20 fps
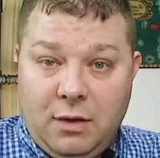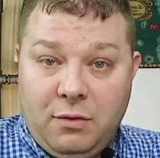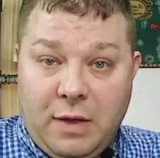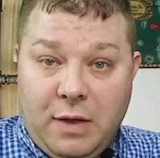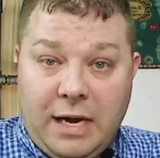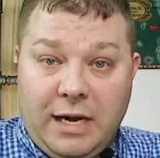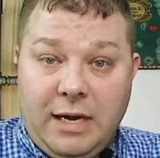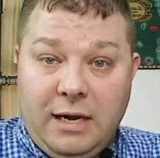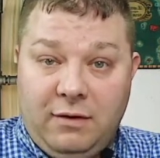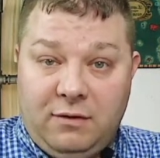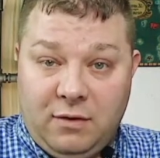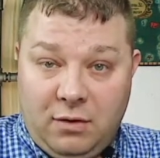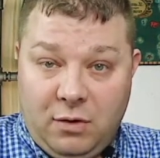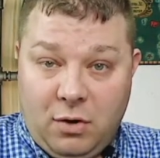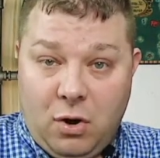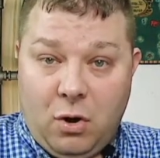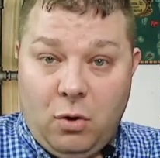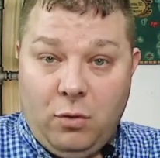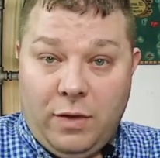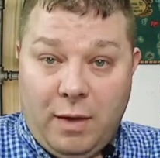they need to
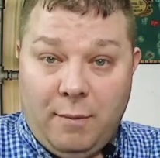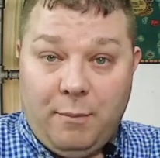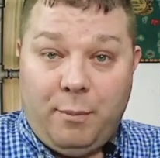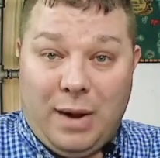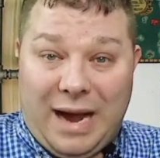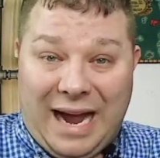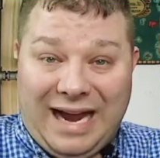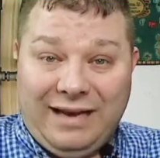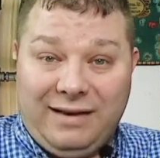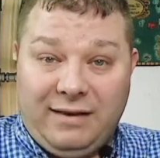know that by